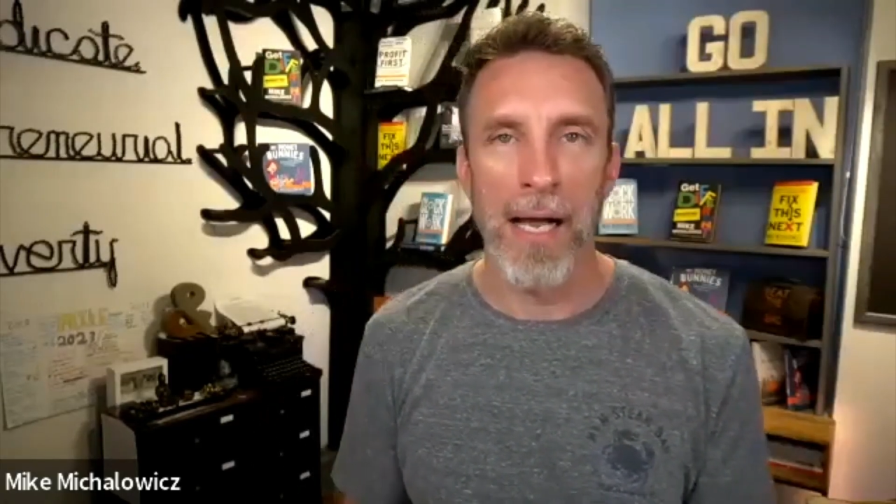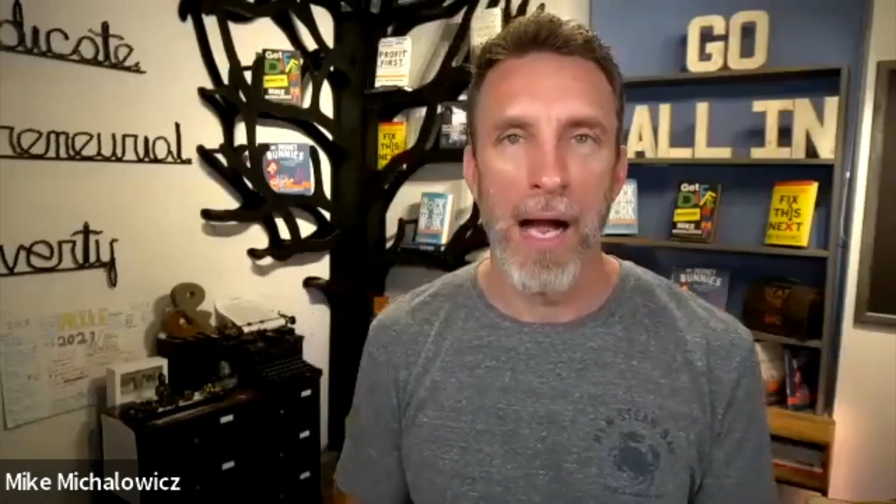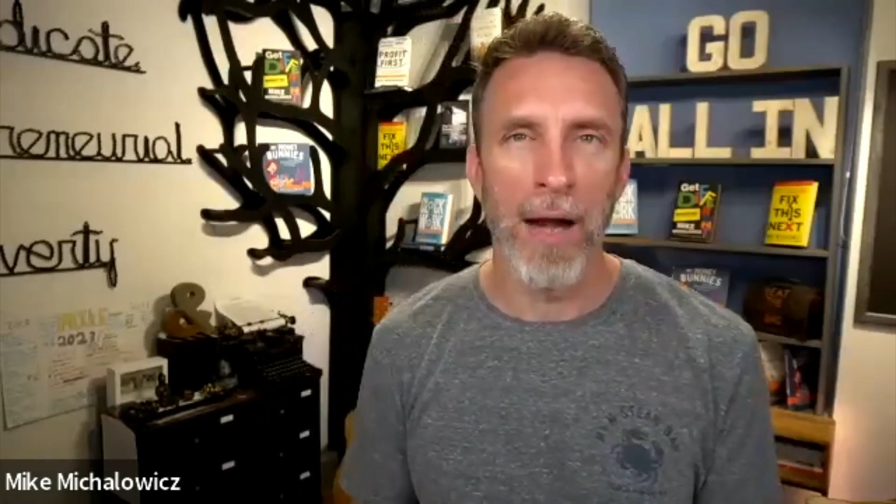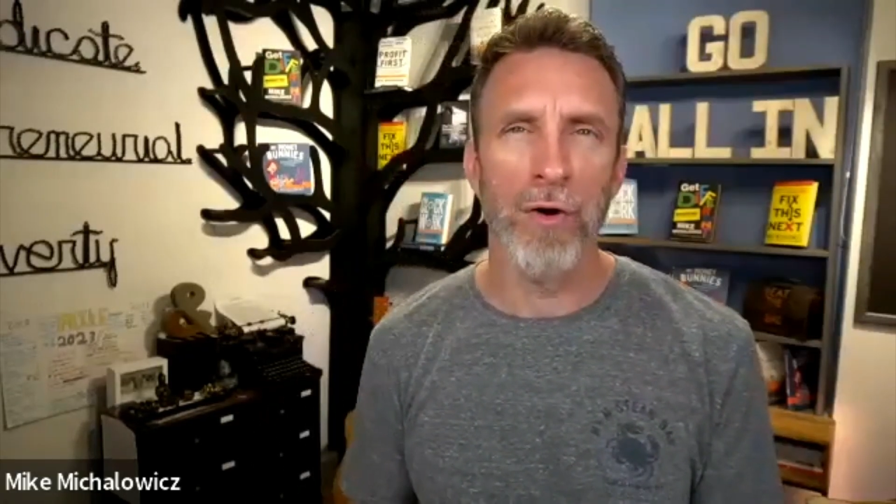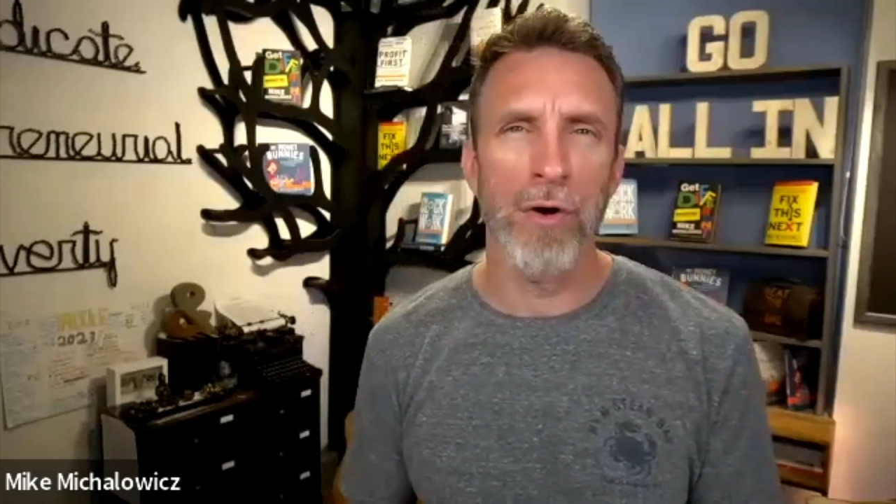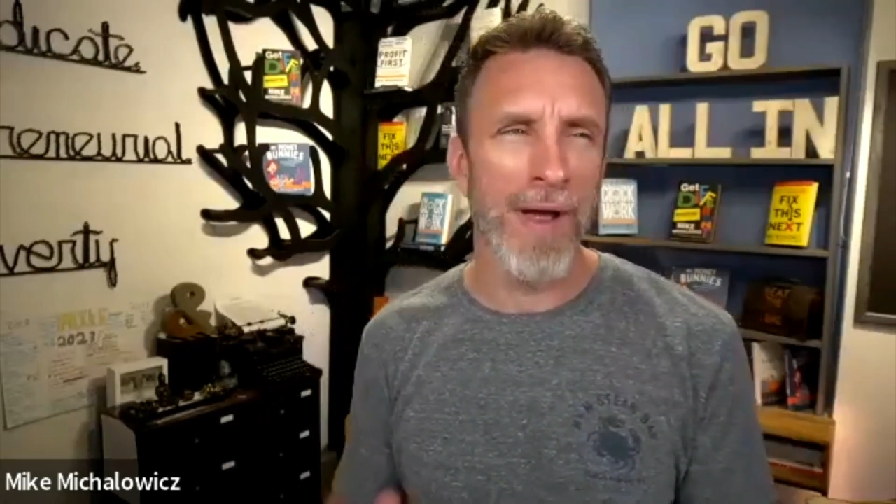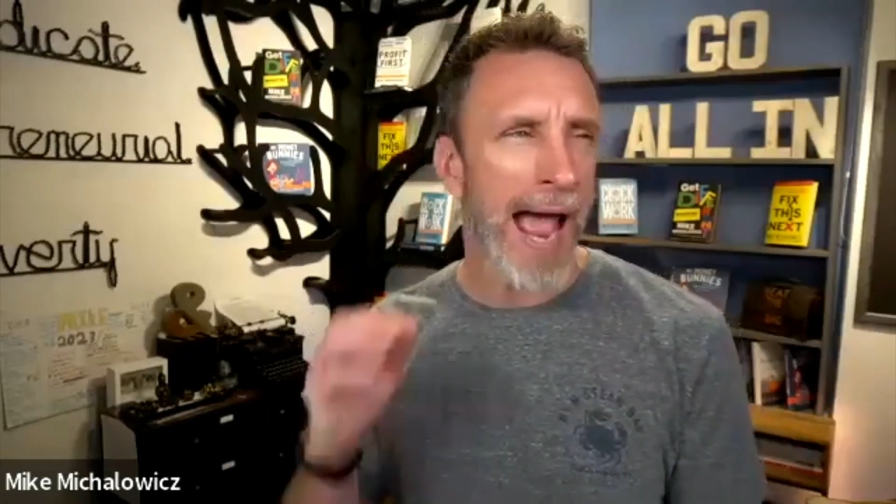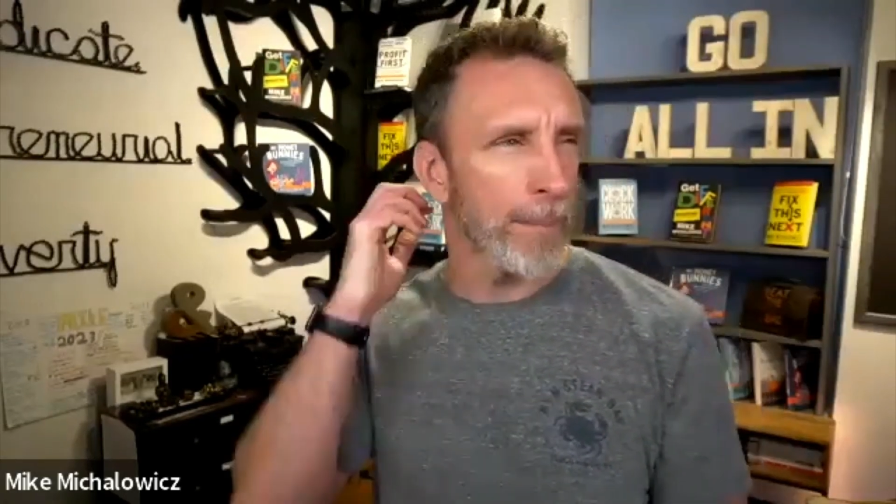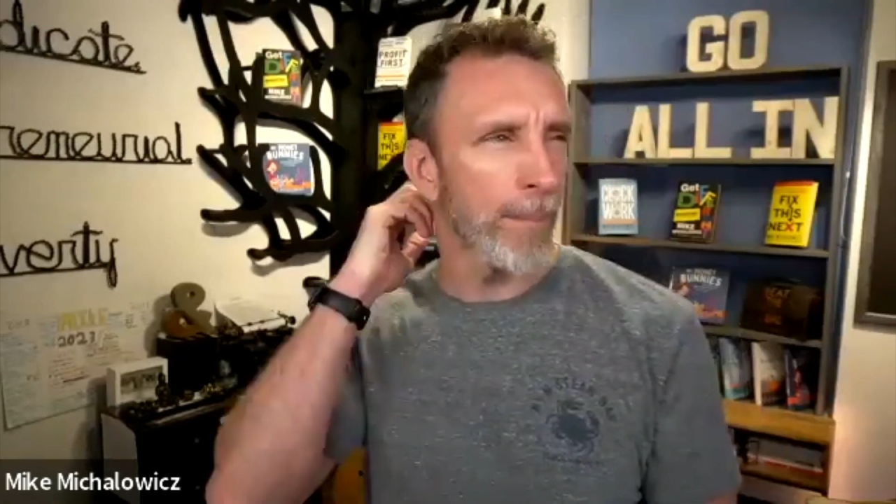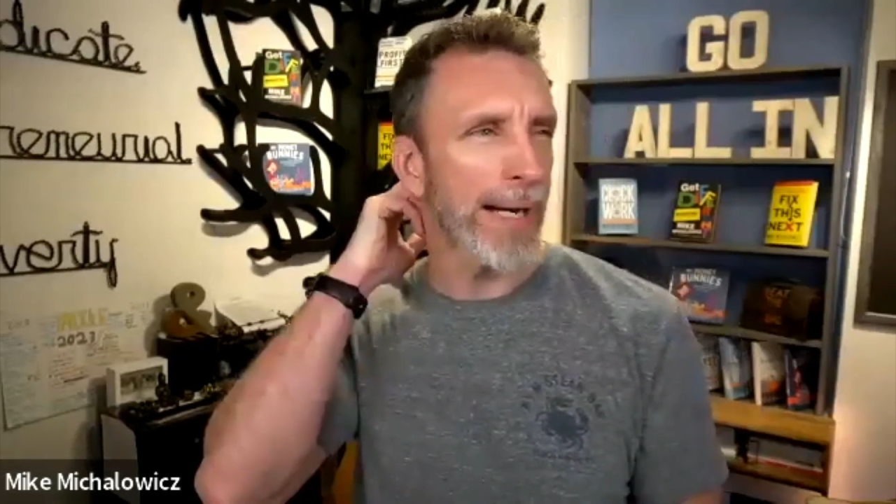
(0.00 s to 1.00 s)
I don't know if it
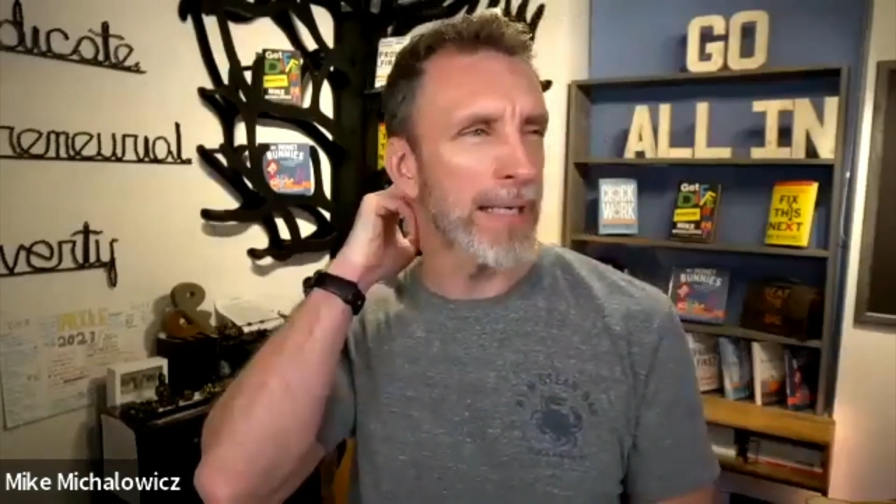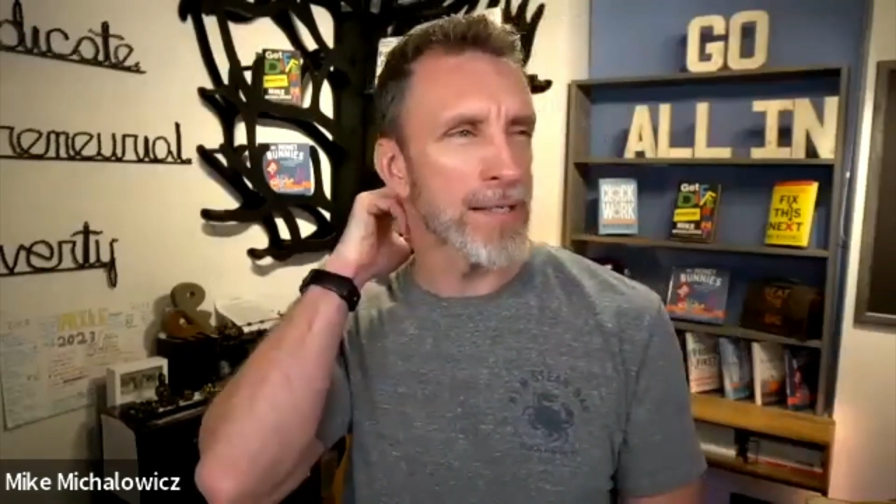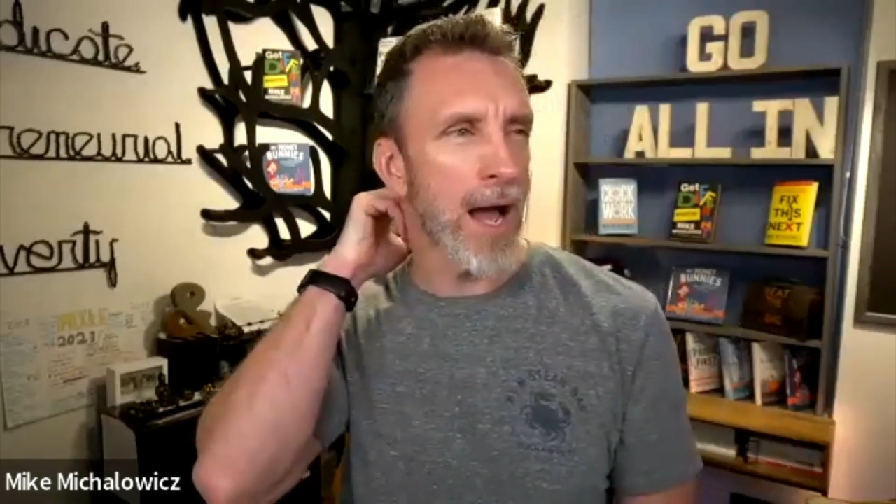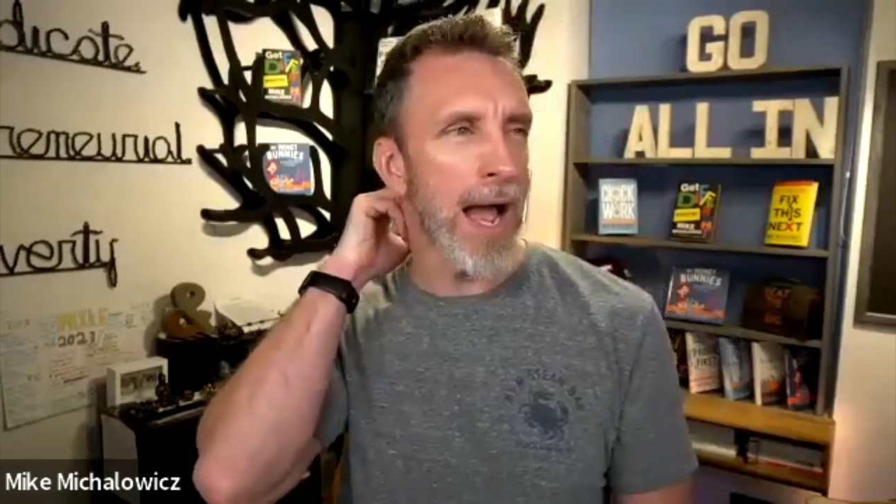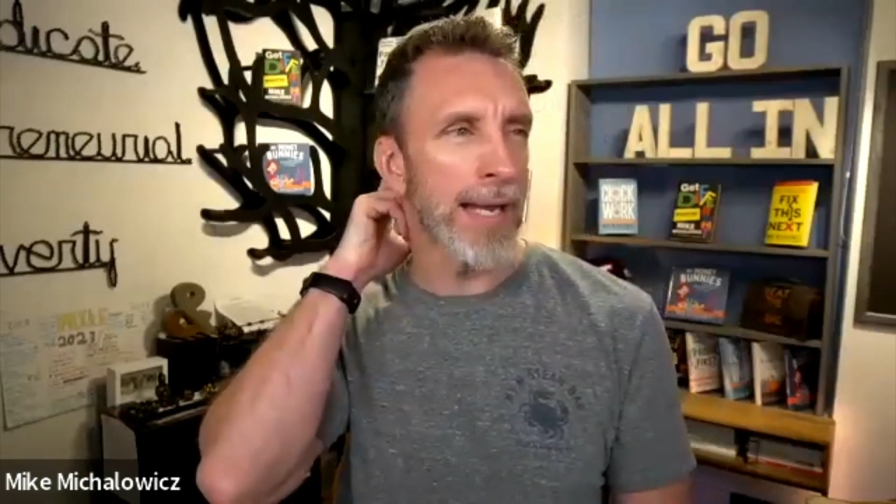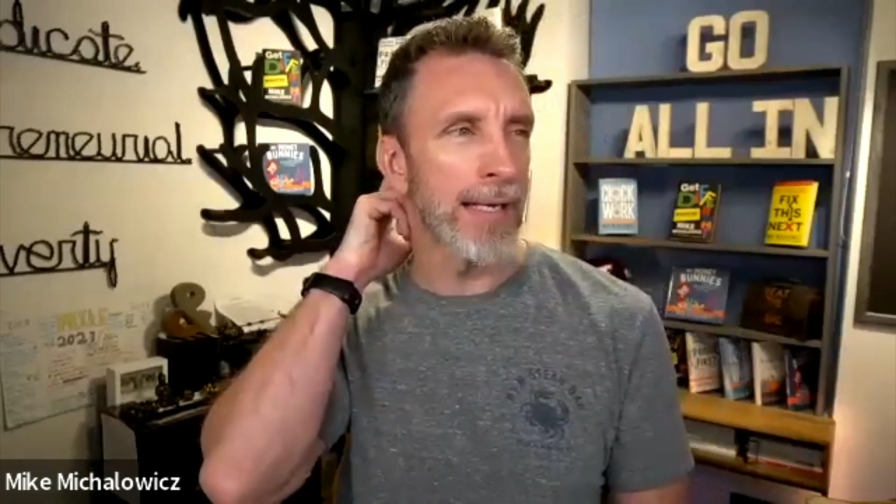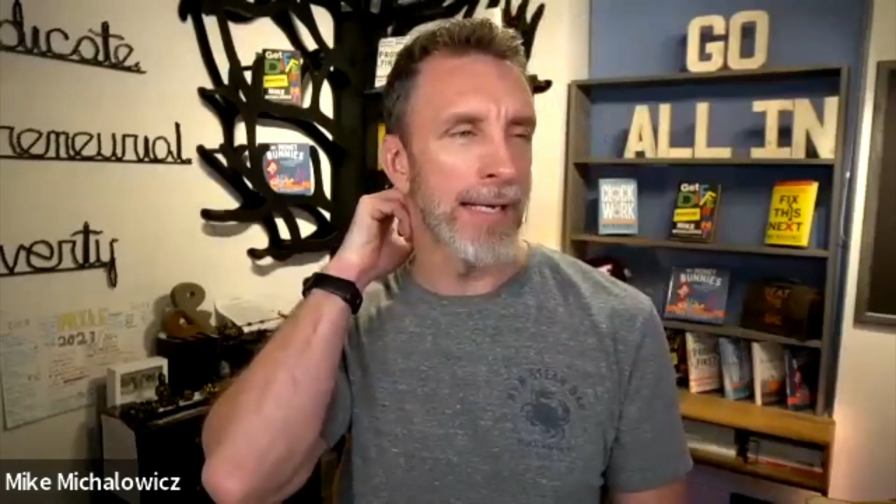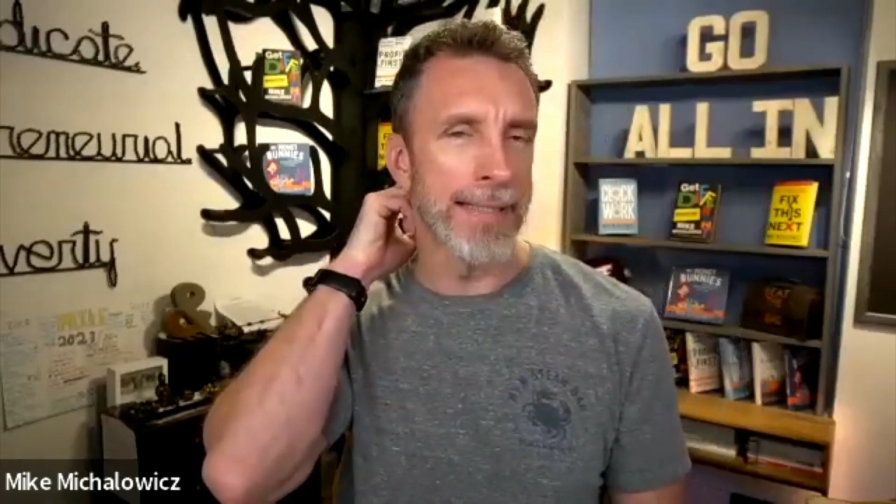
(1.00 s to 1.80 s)
happened by design and